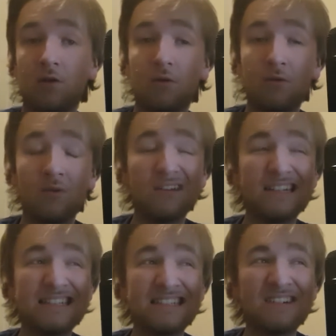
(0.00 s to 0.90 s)
Or not
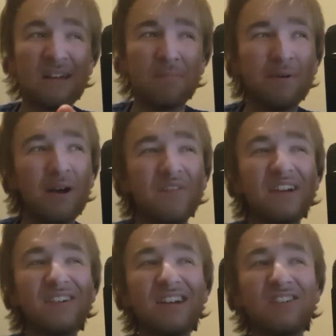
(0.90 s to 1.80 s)
necessarily a
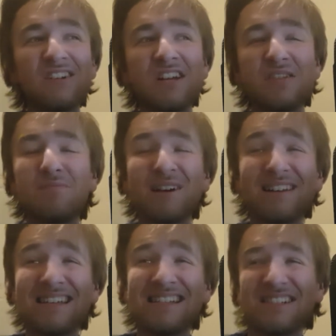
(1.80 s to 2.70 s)
perfect recreation, but at
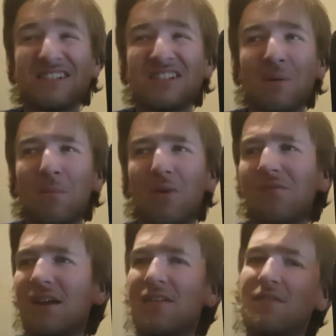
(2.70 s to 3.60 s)
least somewhat
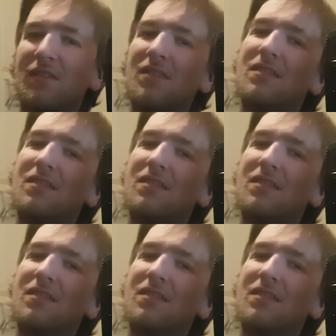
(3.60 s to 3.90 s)
faithful.